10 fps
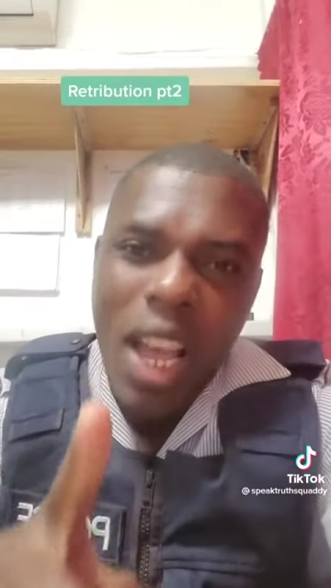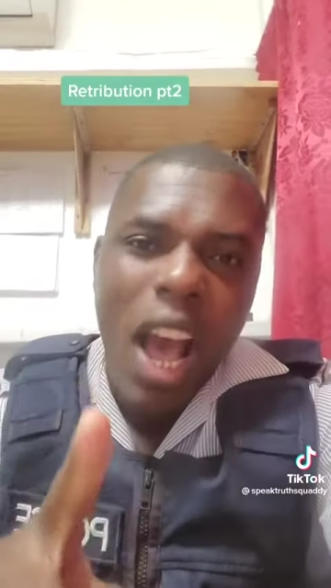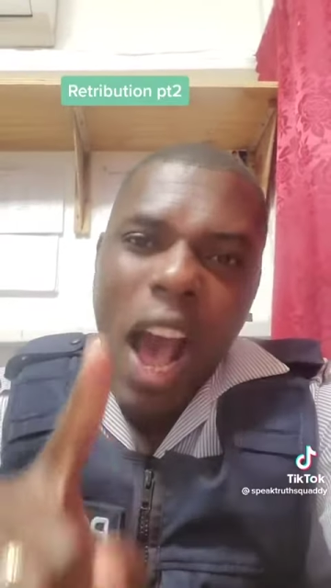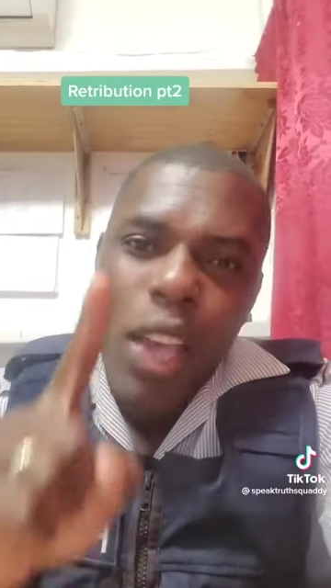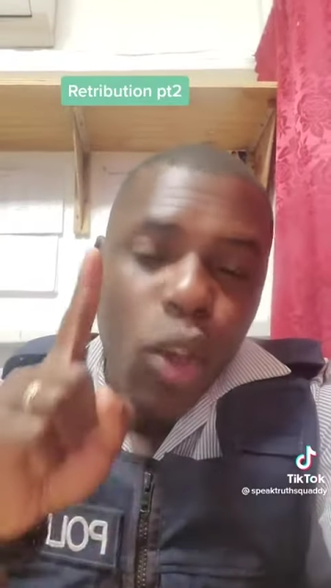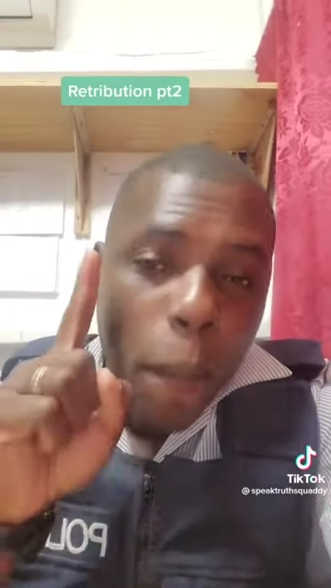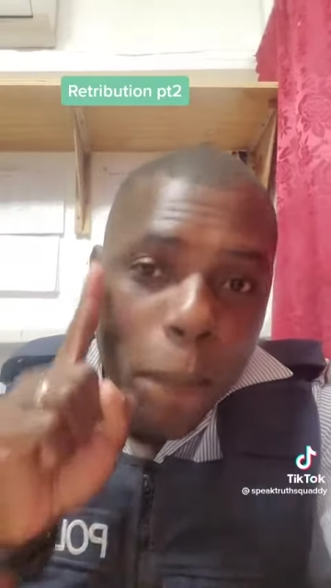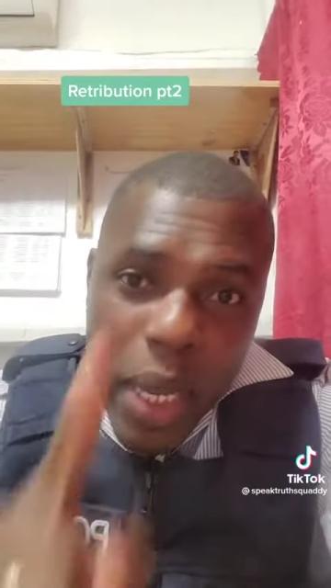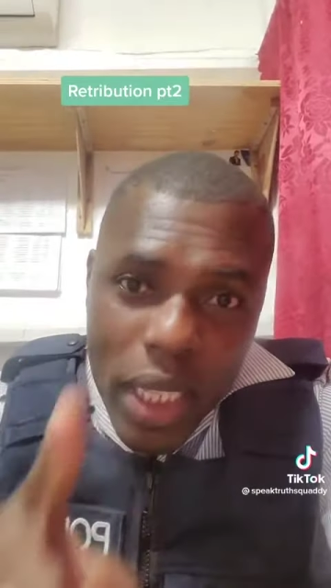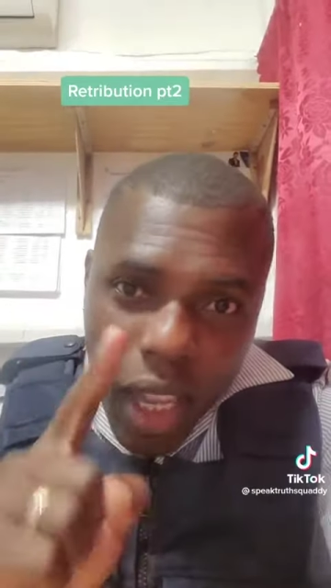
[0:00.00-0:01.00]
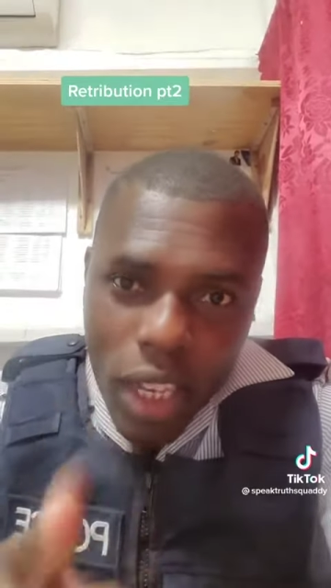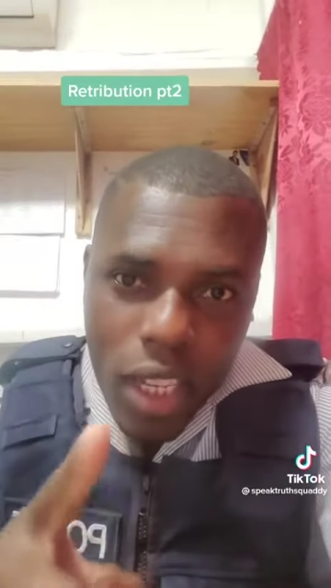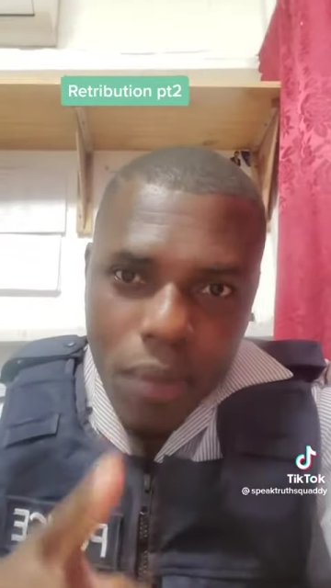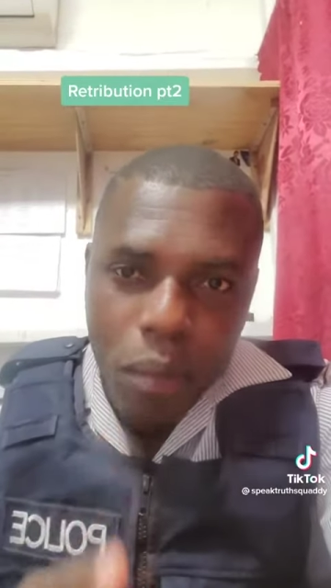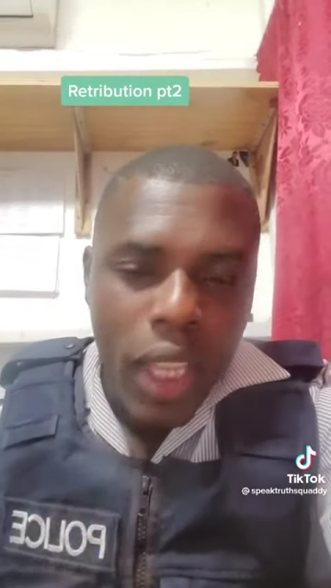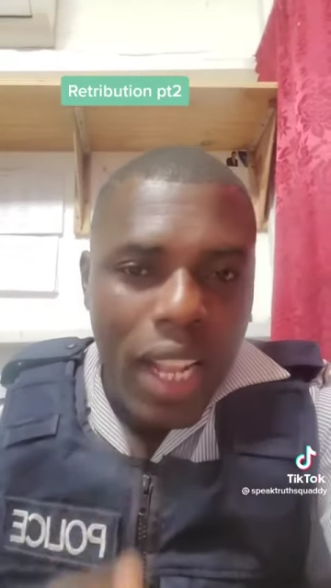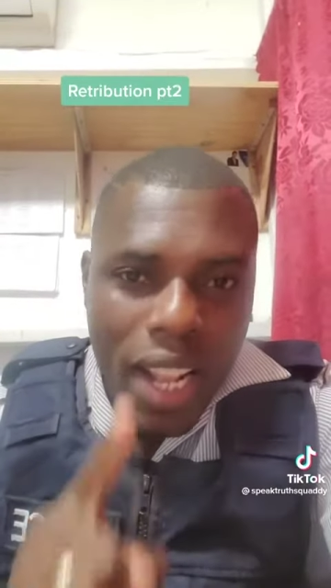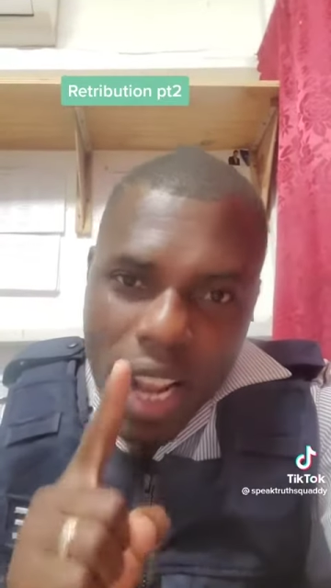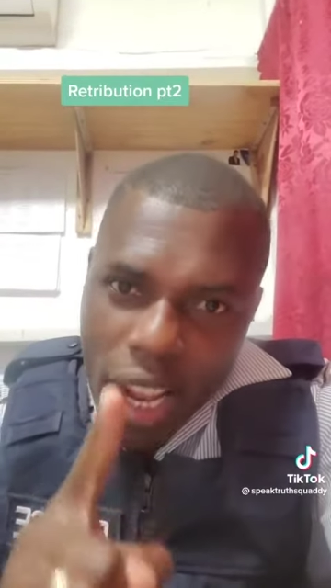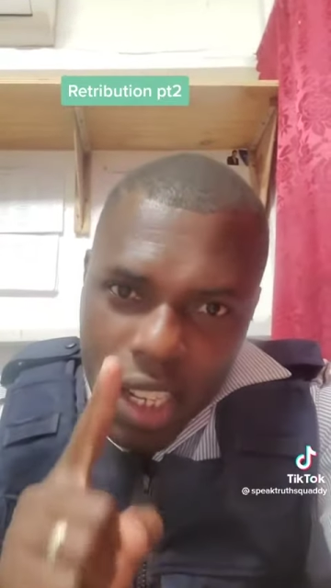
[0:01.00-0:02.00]
and your bitterness.
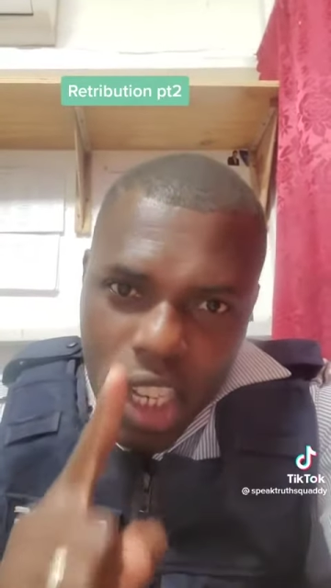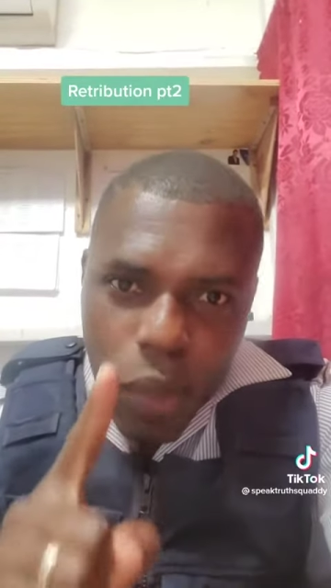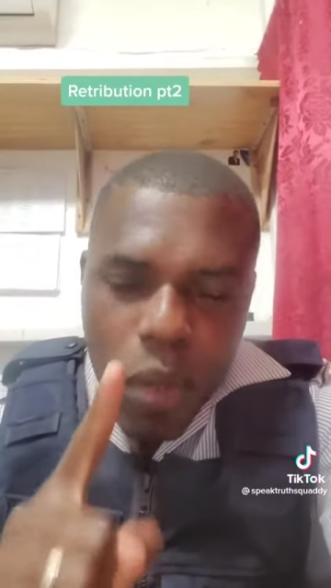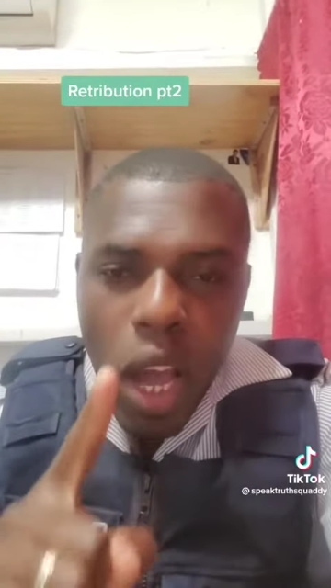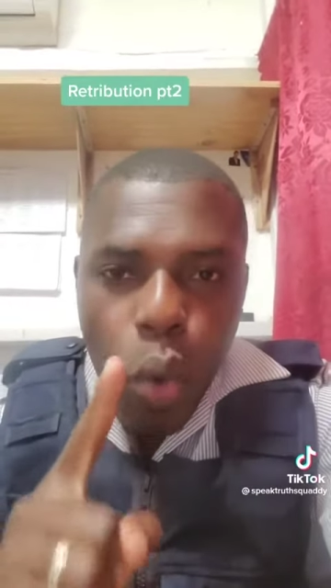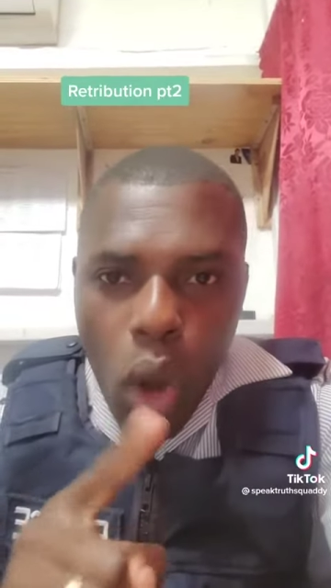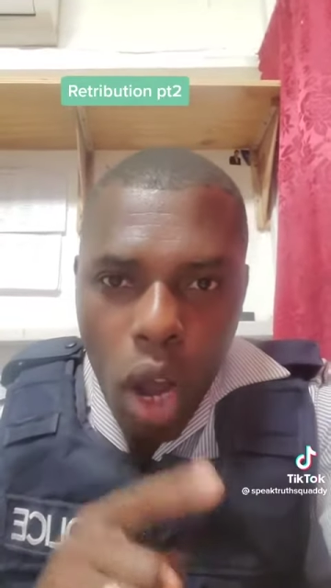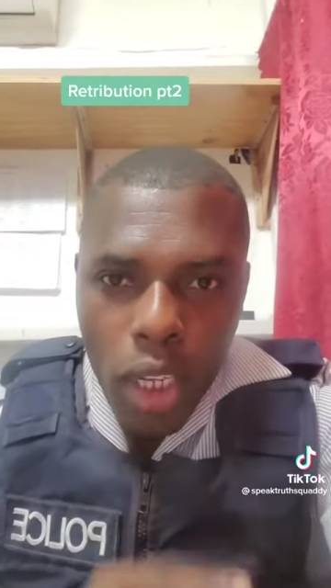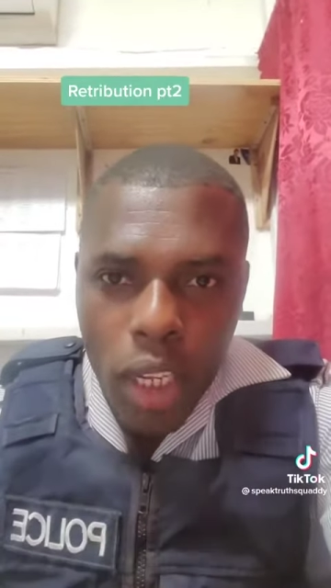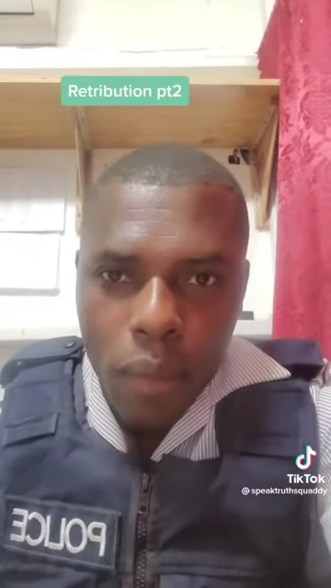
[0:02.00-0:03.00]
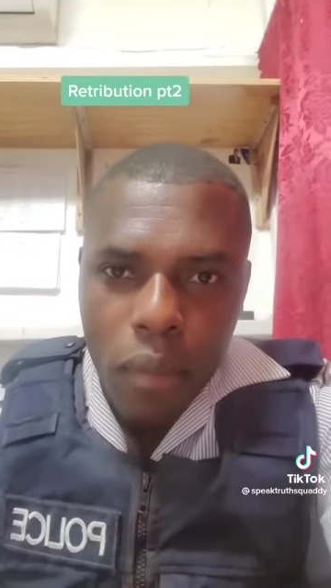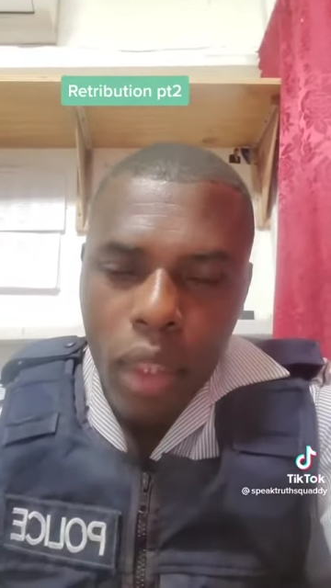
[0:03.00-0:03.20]
Let this be a warning.